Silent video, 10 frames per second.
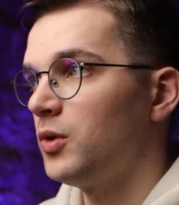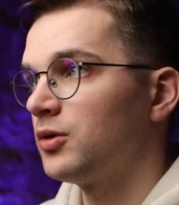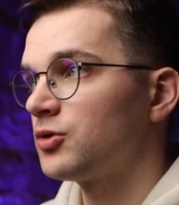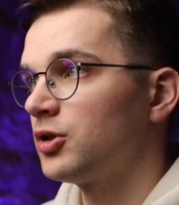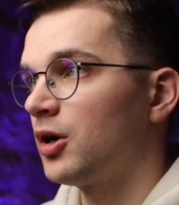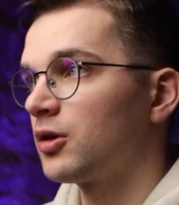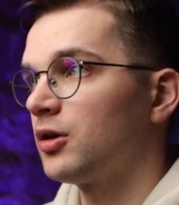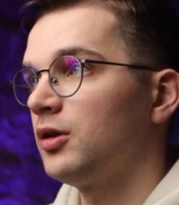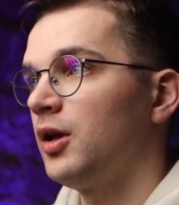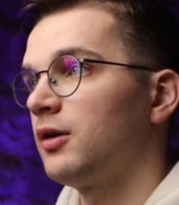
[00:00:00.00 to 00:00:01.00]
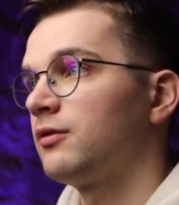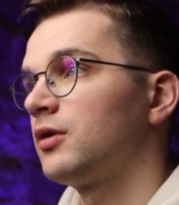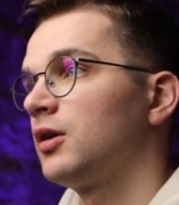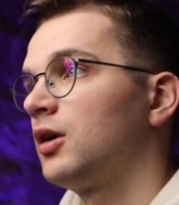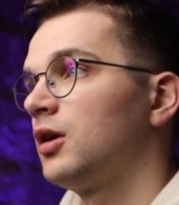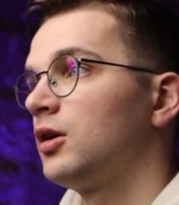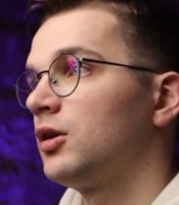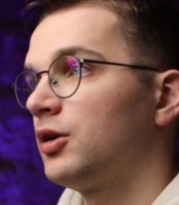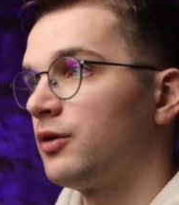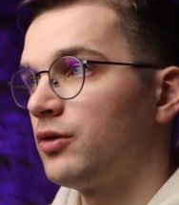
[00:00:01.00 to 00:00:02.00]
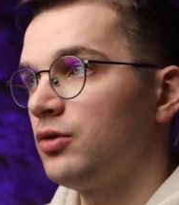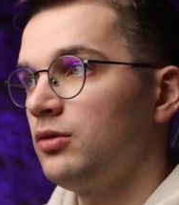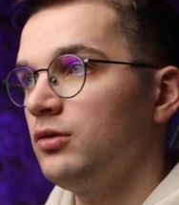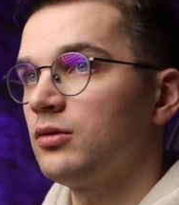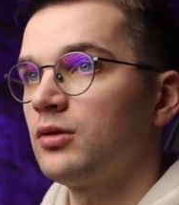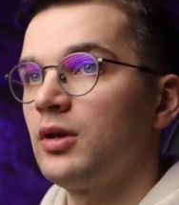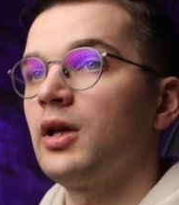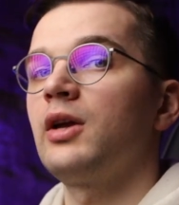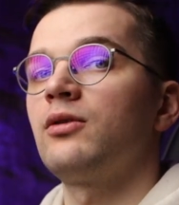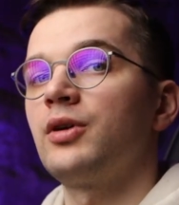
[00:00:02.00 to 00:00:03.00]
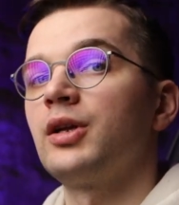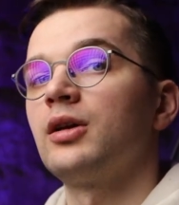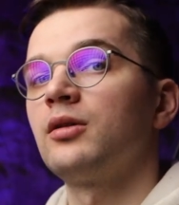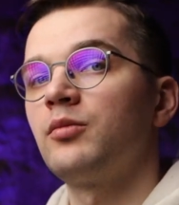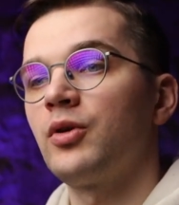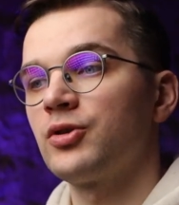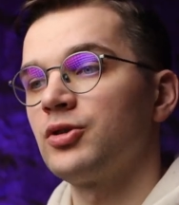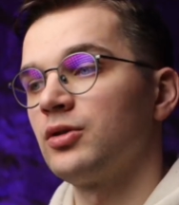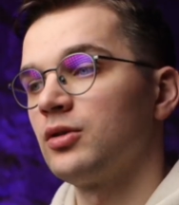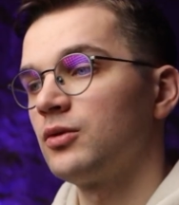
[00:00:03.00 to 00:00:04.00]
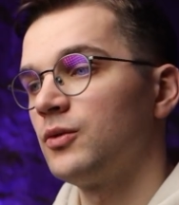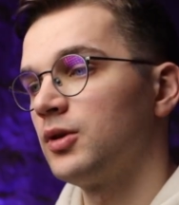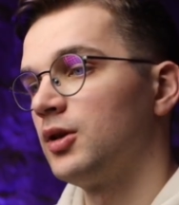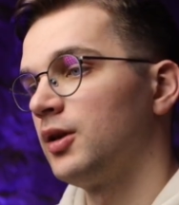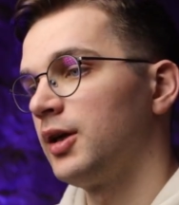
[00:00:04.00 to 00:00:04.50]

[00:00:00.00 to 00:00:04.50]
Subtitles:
When you start a live review, every person with the